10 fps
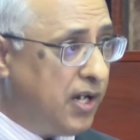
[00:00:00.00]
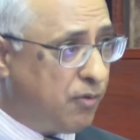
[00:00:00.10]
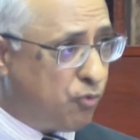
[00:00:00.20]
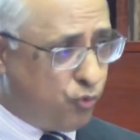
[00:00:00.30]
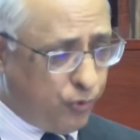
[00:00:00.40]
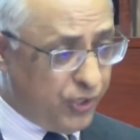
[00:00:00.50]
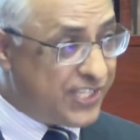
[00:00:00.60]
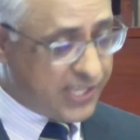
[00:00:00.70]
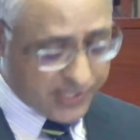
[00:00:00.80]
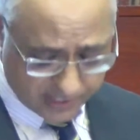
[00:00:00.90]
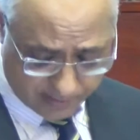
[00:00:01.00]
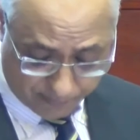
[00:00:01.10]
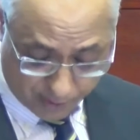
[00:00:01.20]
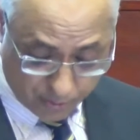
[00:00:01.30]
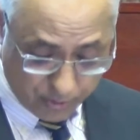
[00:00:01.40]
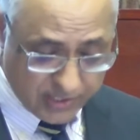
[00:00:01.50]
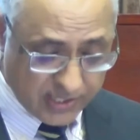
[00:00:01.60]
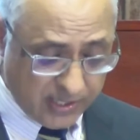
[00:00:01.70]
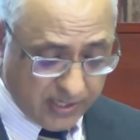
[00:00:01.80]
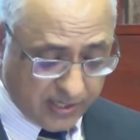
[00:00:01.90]
we see some of the good
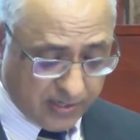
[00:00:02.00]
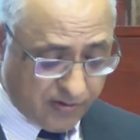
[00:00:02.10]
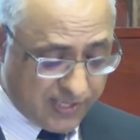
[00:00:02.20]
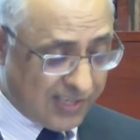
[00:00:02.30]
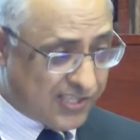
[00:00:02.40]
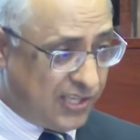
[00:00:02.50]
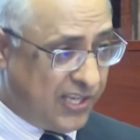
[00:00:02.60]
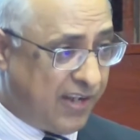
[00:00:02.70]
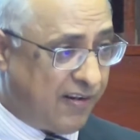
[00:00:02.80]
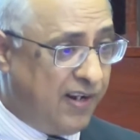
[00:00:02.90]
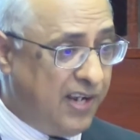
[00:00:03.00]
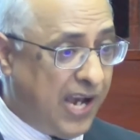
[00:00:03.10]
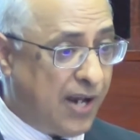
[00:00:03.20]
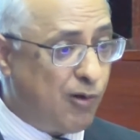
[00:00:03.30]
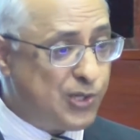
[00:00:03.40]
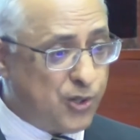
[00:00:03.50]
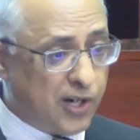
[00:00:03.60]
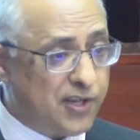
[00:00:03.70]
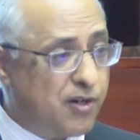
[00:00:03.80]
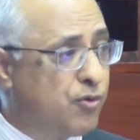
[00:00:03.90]
results there. And also
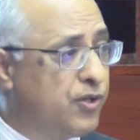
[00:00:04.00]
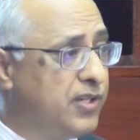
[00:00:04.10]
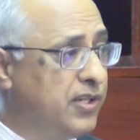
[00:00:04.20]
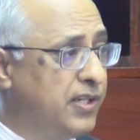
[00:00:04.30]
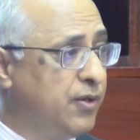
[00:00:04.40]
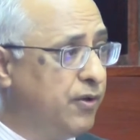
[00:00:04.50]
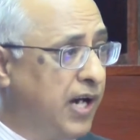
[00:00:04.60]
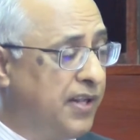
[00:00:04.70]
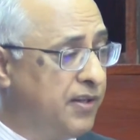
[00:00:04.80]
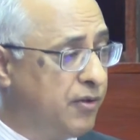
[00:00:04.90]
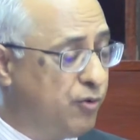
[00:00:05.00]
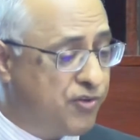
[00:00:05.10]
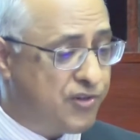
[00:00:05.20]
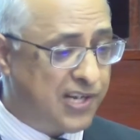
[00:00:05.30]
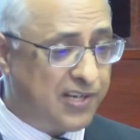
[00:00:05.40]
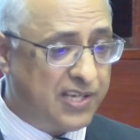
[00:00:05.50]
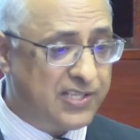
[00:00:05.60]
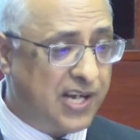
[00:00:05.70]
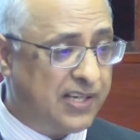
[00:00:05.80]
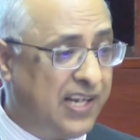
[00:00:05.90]
other good, and good result is
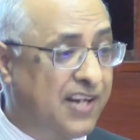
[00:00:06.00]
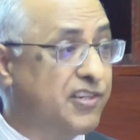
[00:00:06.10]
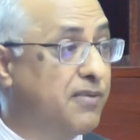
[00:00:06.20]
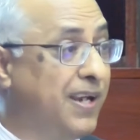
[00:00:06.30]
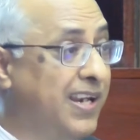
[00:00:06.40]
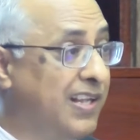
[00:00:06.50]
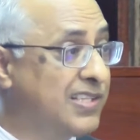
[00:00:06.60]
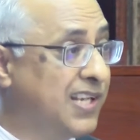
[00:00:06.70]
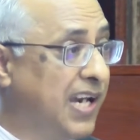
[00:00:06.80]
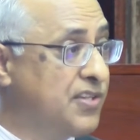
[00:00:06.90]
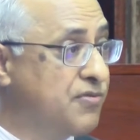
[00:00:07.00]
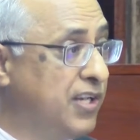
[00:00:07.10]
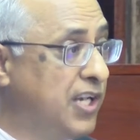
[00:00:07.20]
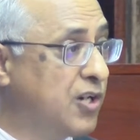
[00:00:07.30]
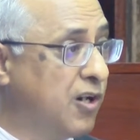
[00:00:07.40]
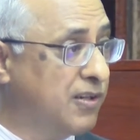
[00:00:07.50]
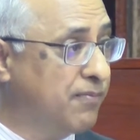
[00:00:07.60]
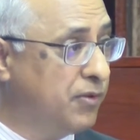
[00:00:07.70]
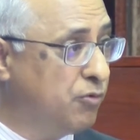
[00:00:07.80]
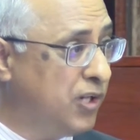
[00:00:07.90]
that electric vehicles has really caught up
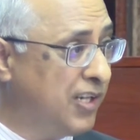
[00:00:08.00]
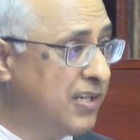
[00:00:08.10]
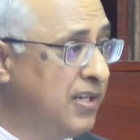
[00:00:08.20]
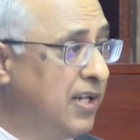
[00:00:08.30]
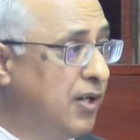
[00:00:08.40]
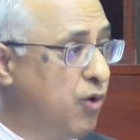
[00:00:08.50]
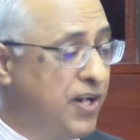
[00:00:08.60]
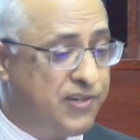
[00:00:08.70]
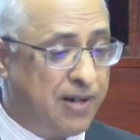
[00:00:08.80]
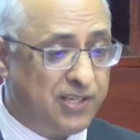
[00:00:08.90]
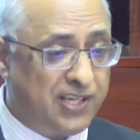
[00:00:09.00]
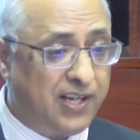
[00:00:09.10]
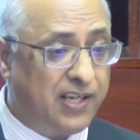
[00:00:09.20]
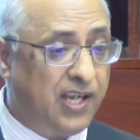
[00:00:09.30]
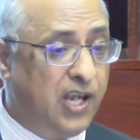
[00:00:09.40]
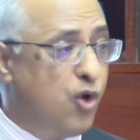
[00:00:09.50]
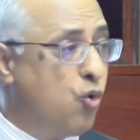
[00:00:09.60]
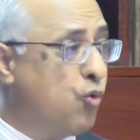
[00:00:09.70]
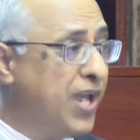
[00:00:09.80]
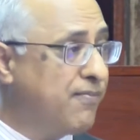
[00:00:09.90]
the world quite dramatically.
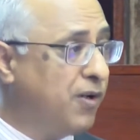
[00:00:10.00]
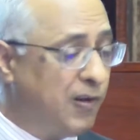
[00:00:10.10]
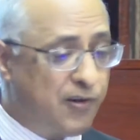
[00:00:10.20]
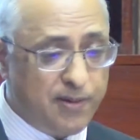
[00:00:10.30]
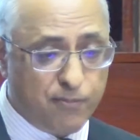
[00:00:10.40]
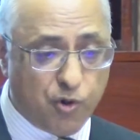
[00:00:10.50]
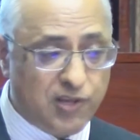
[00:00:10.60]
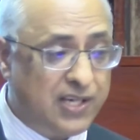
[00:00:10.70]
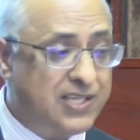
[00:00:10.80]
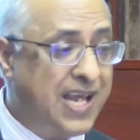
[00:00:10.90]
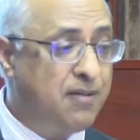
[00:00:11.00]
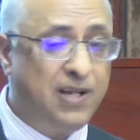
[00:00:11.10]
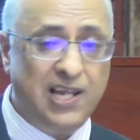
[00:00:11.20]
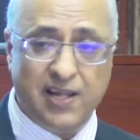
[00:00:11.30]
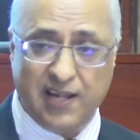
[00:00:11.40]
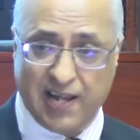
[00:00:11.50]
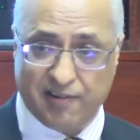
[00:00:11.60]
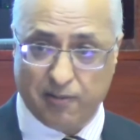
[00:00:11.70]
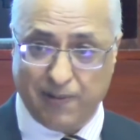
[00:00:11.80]
We have already more than 10 million electric